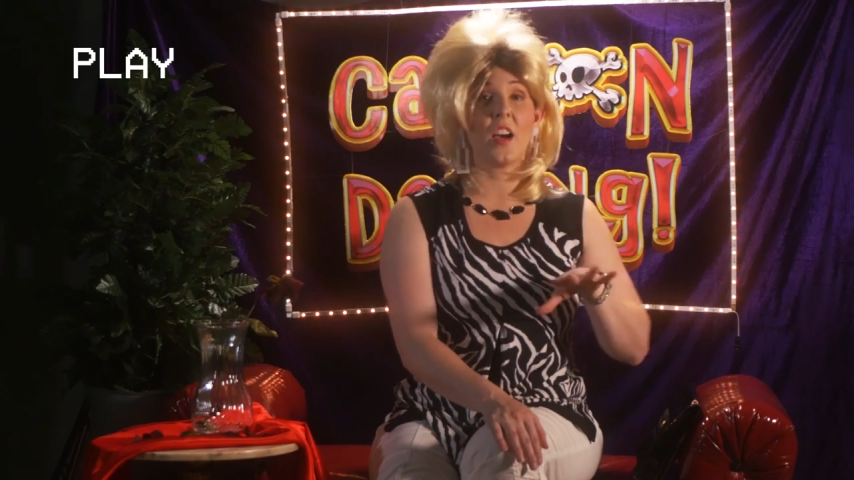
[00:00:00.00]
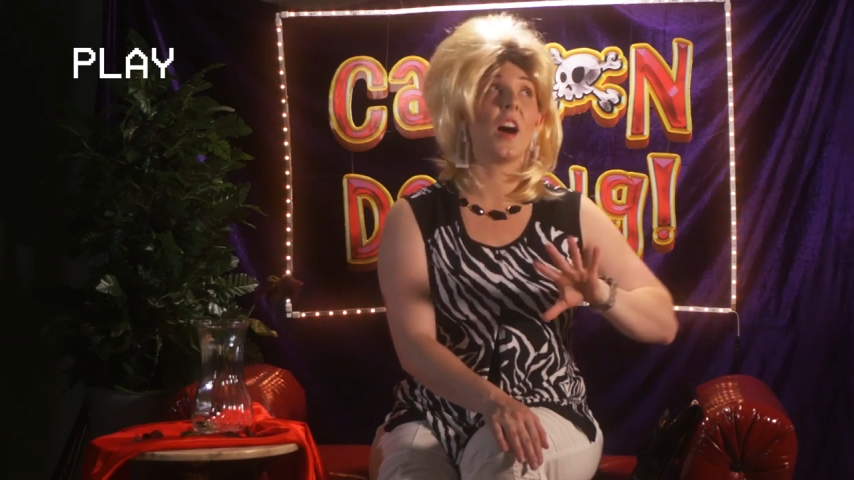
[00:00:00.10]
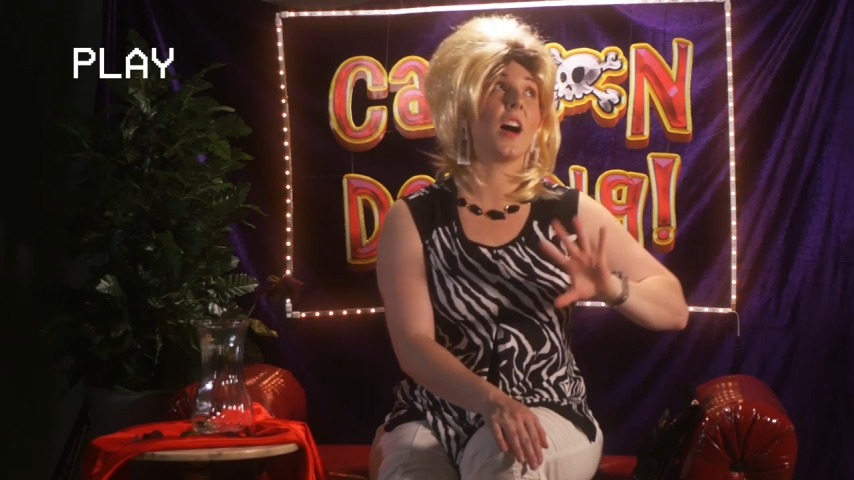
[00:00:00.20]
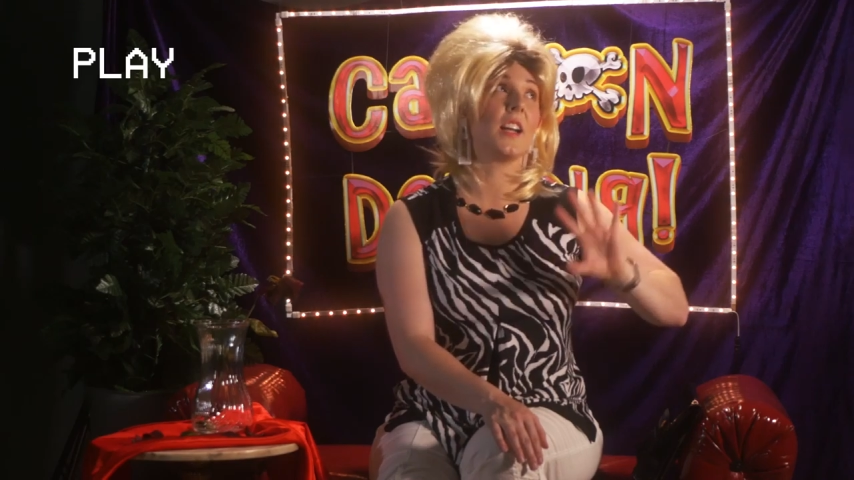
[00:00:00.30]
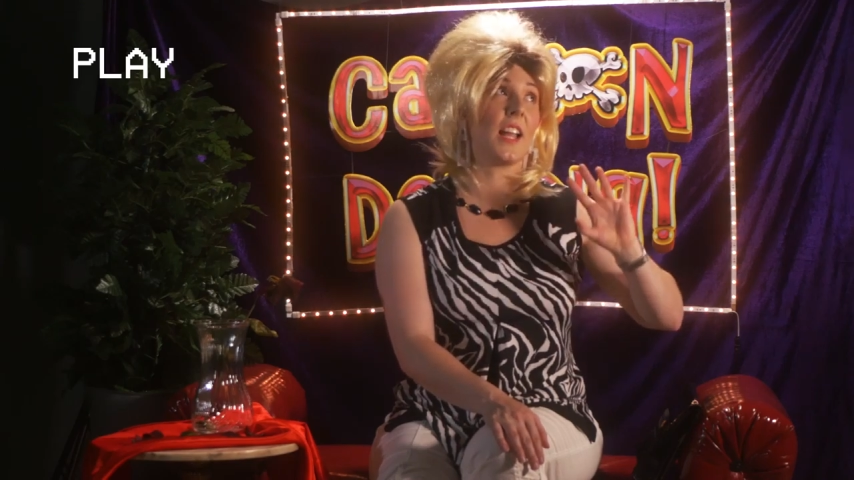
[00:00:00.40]

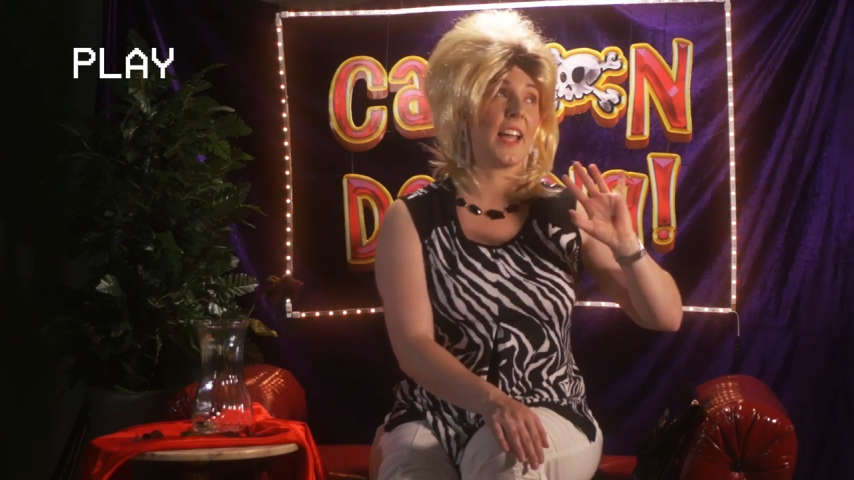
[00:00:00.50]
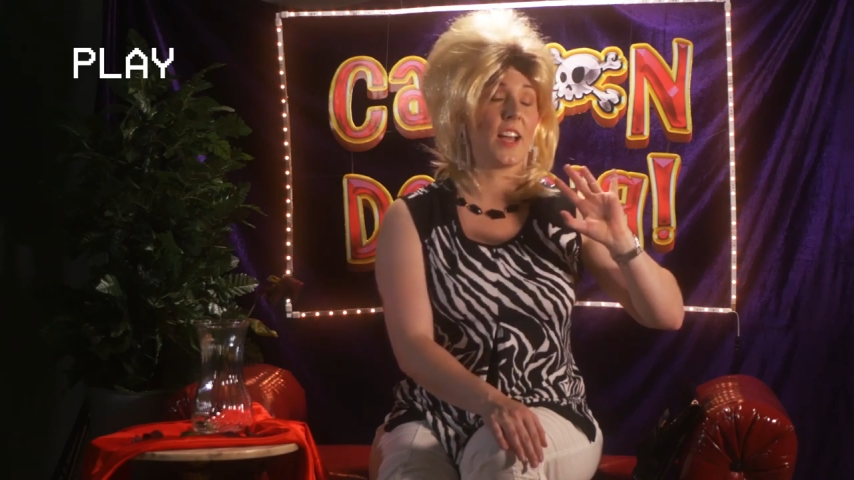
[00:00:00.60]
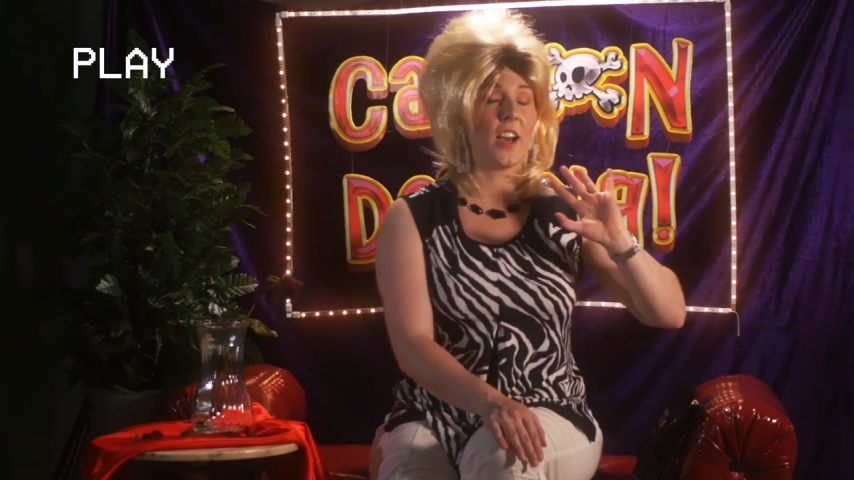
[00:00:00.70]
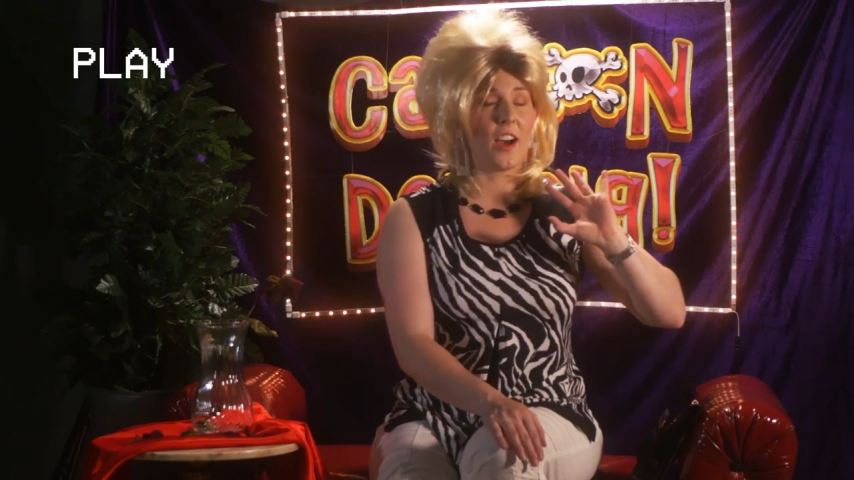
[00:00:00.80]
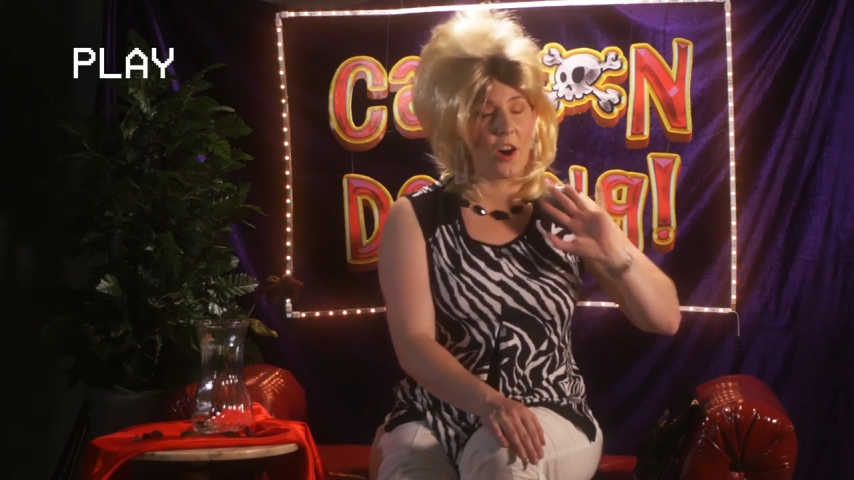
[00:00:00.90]

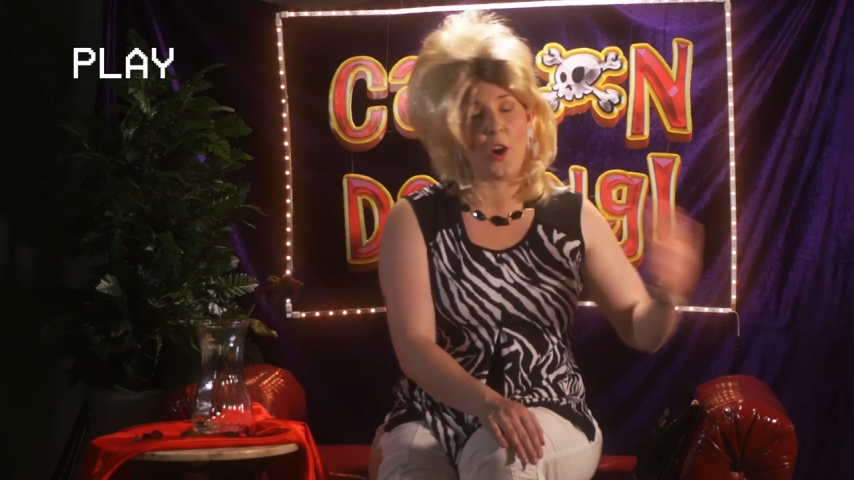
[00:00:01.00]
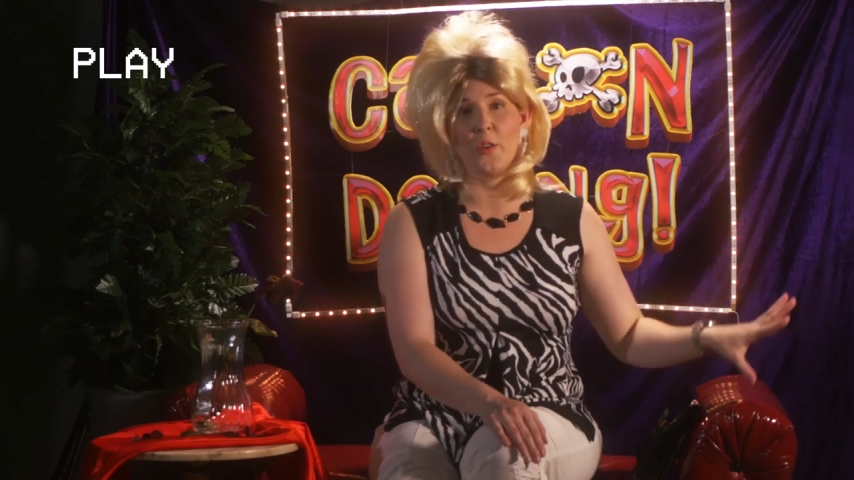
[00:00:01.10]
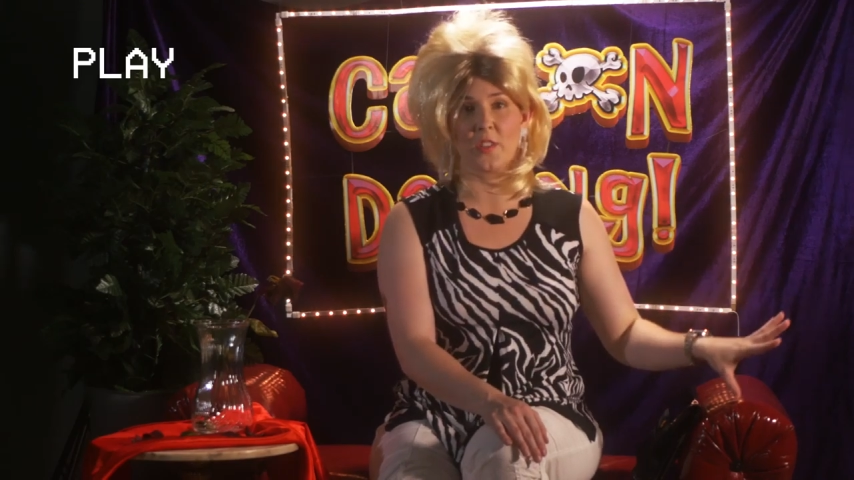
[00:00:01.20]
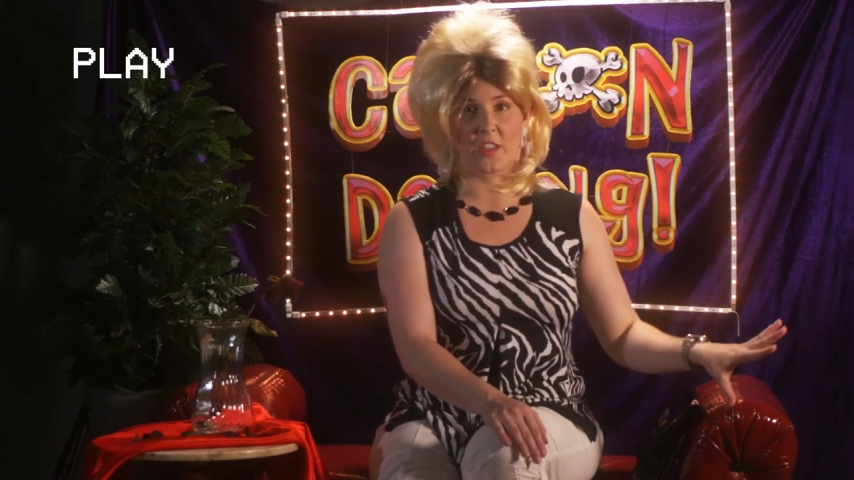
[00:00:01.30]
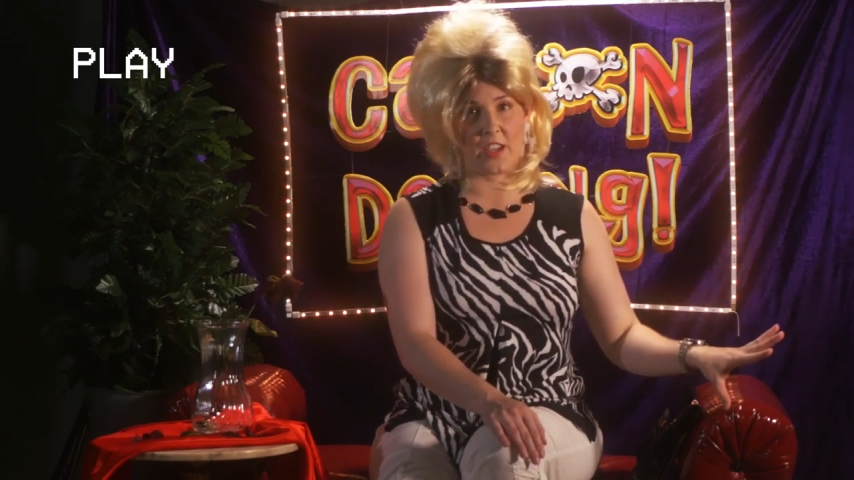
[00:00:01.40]
Unlike all those other